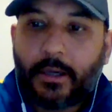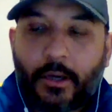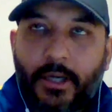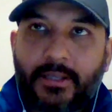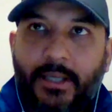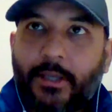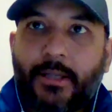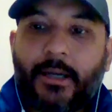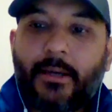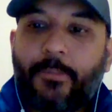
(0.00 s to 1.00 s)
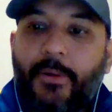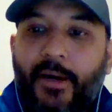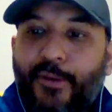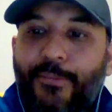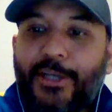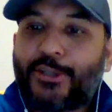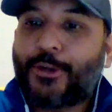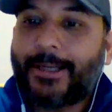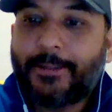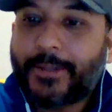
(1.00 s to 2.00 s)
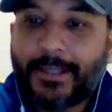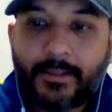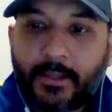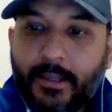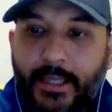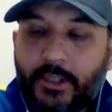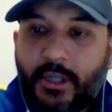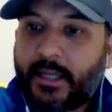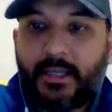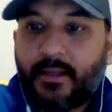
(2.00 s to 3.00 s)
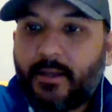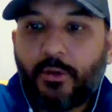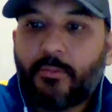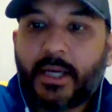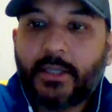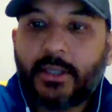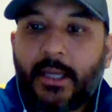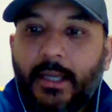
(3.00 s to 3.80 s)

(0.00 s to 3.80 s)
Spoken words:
Honestly thought that, apart from that shot he took against Czech, he didn't do much.